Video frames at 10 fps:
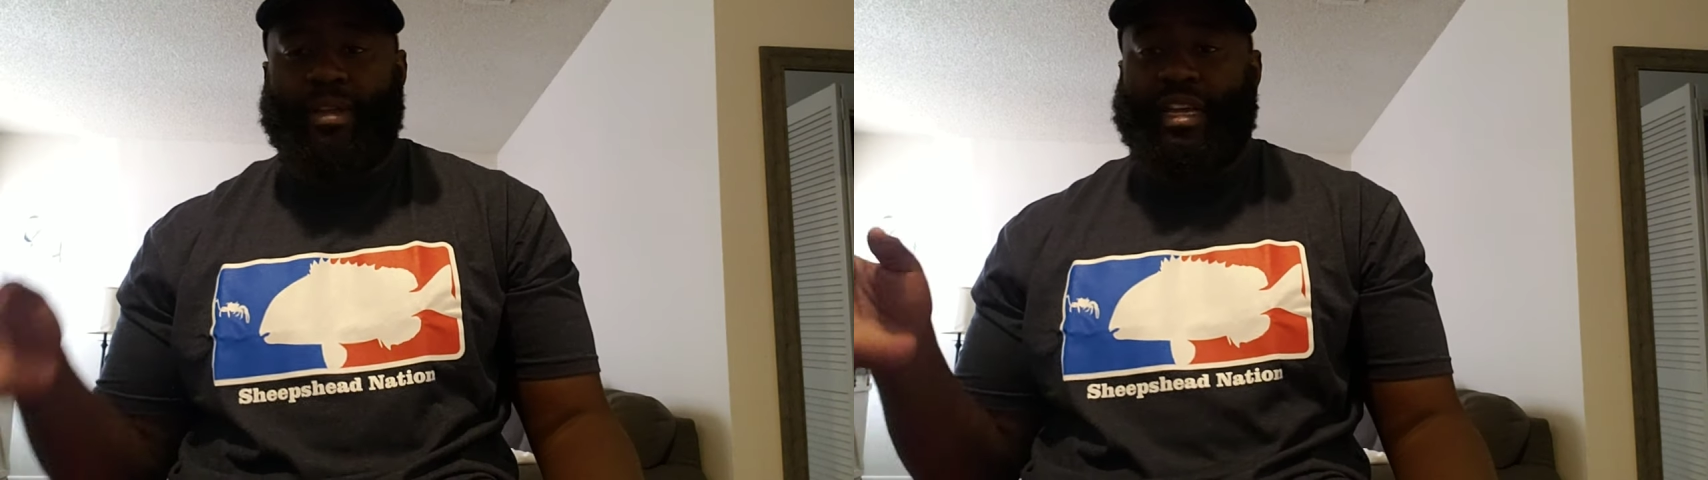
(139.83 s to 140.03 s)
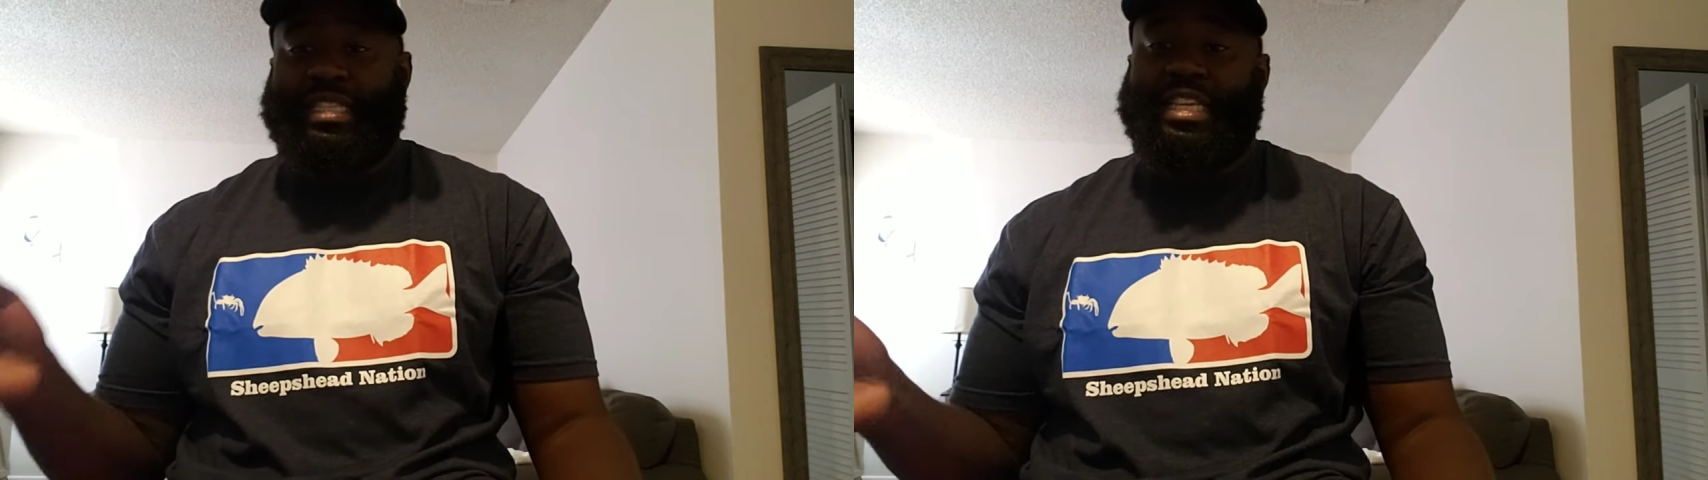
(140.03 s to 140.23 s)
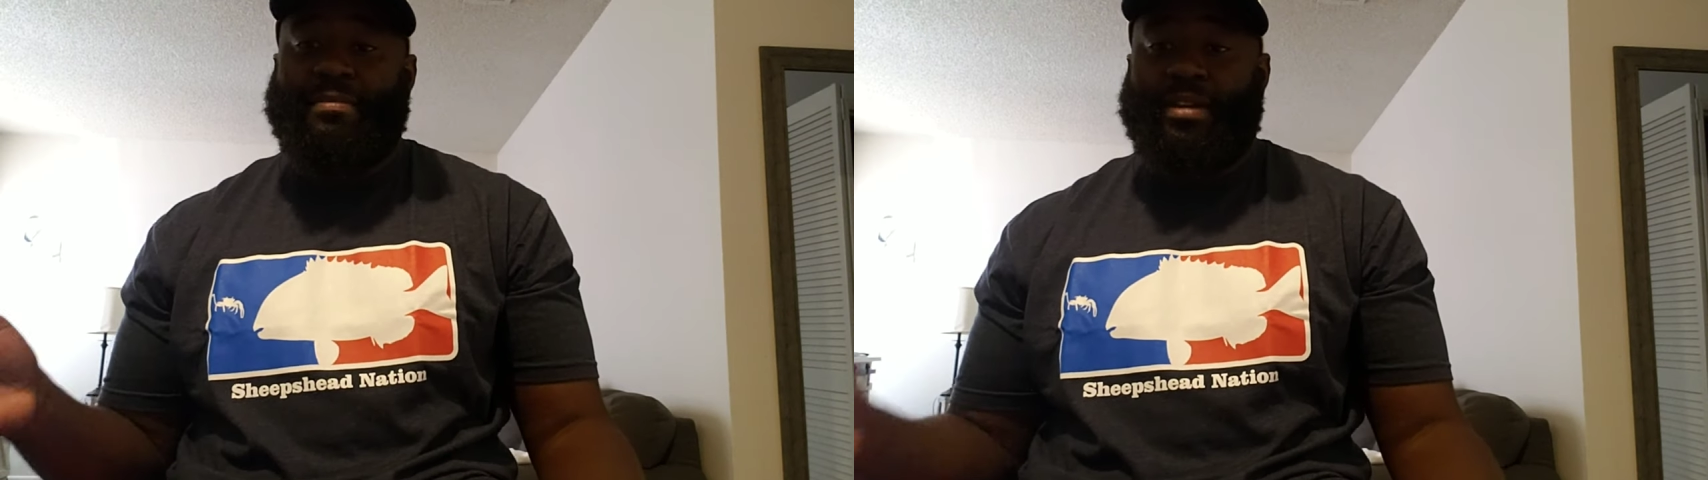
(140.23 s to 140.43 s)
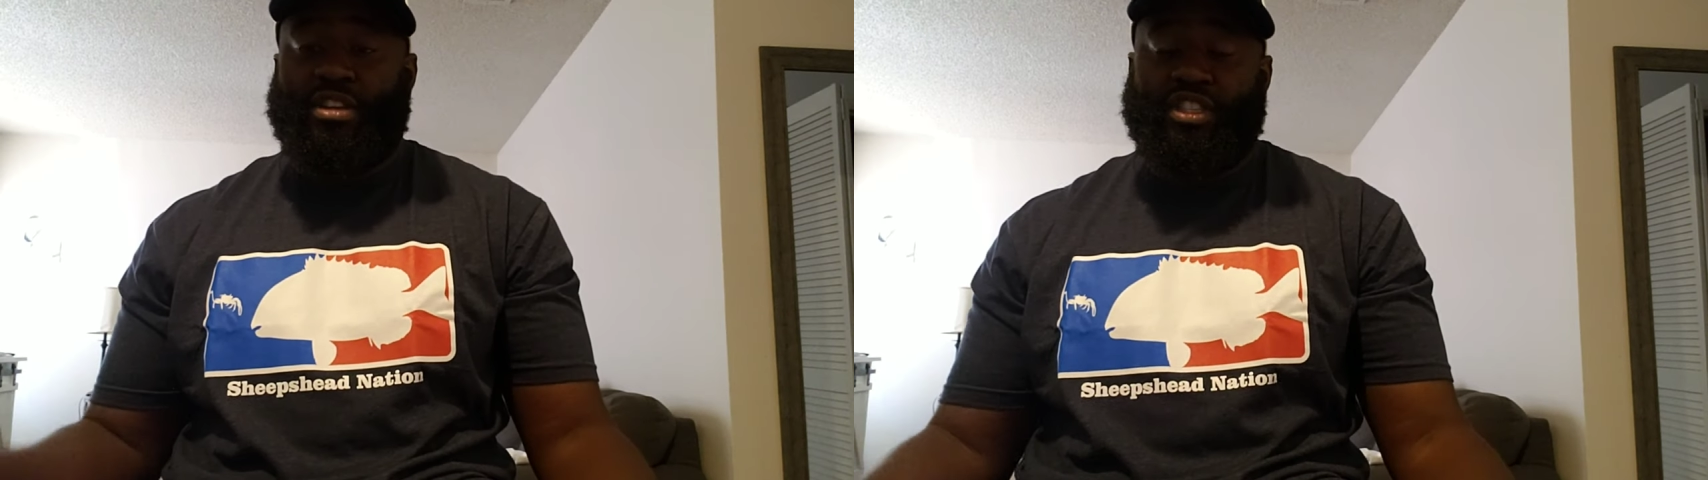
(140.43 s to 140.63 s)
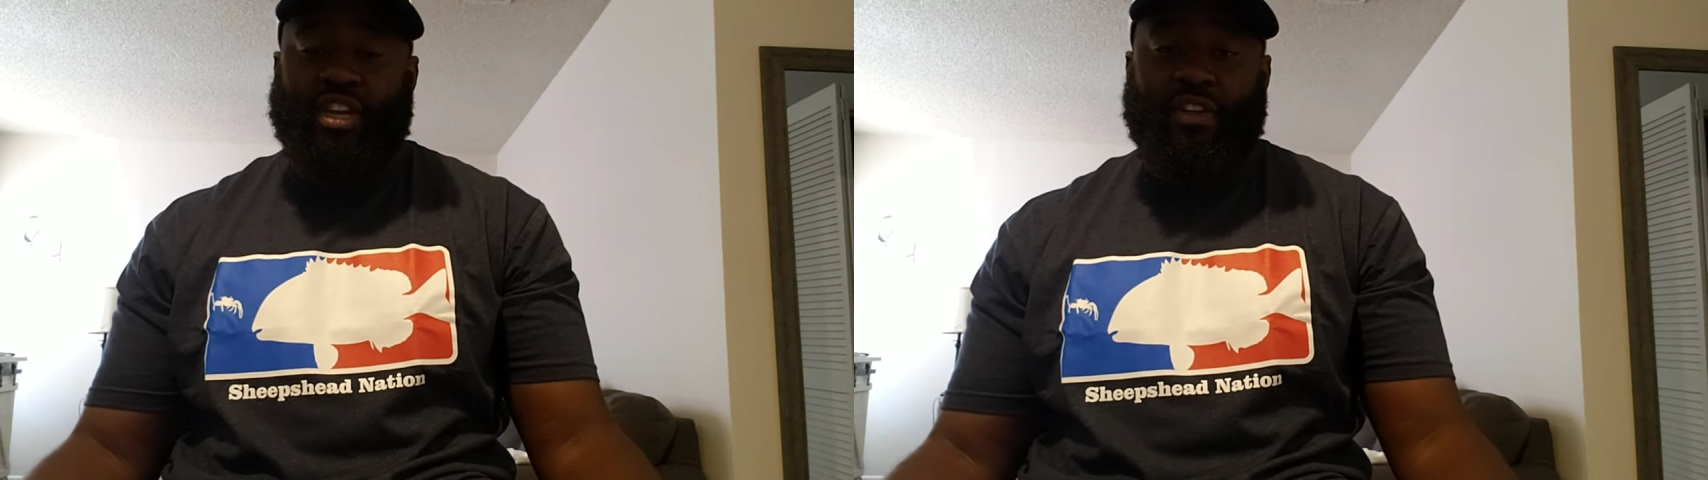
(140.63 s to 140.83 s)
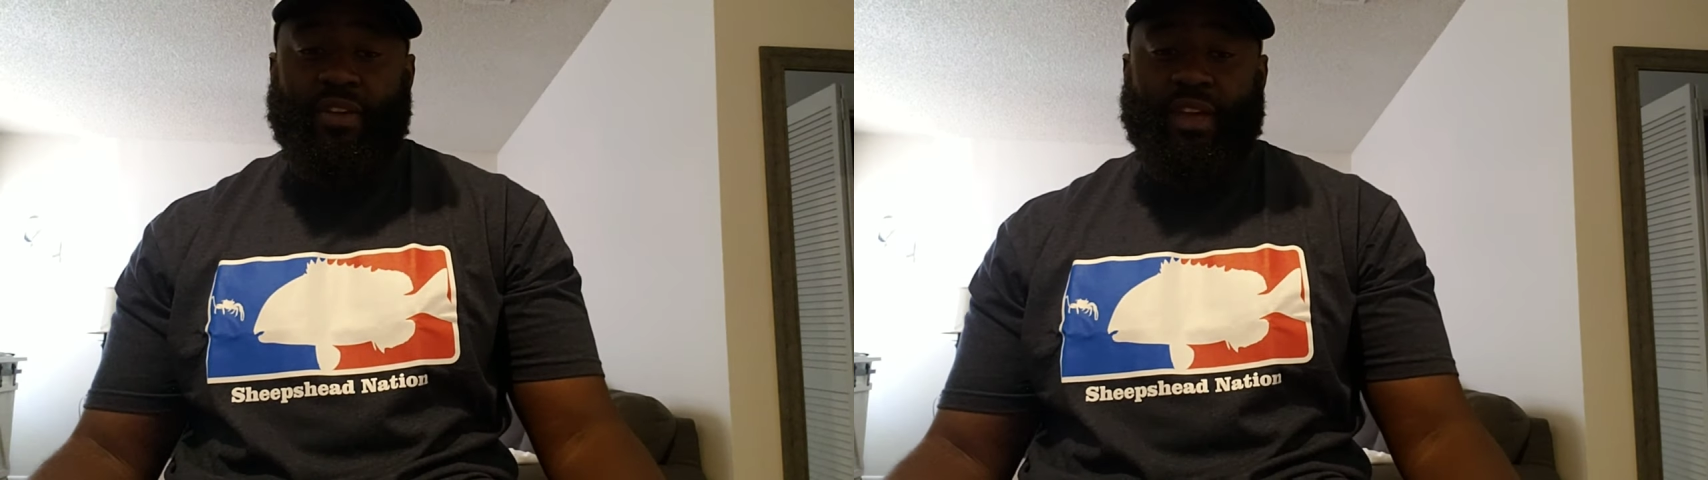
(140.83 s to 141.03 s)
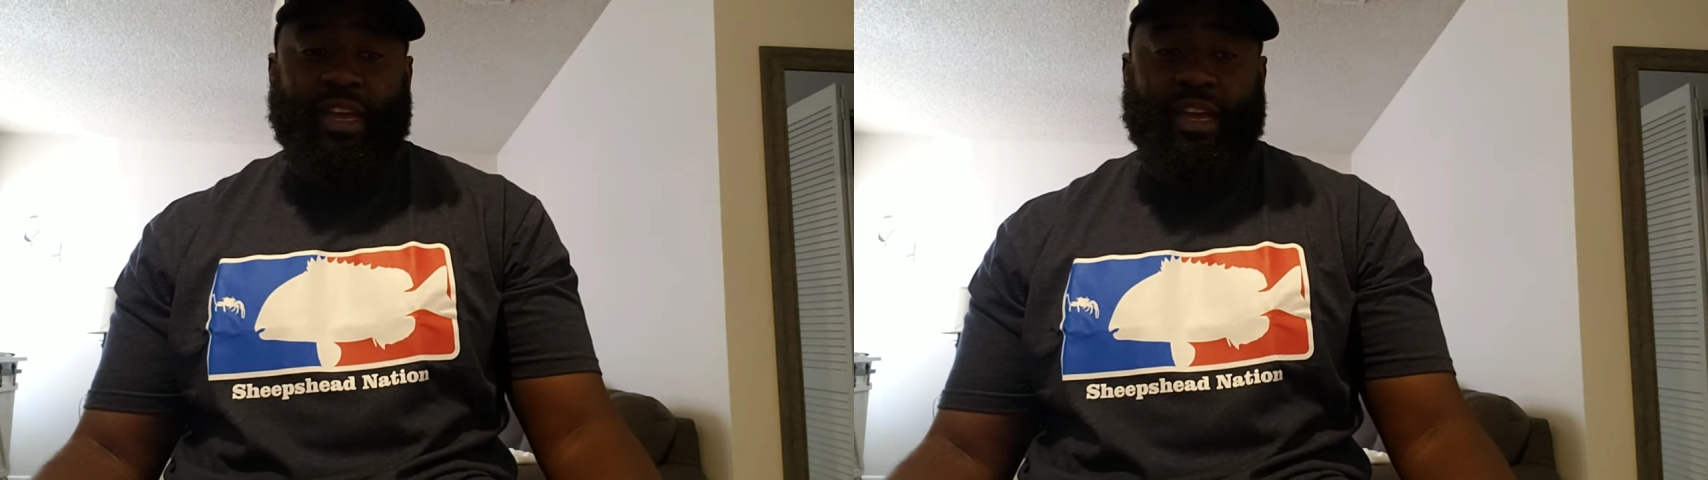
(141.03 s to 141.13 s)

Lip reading: but they sent me the shirt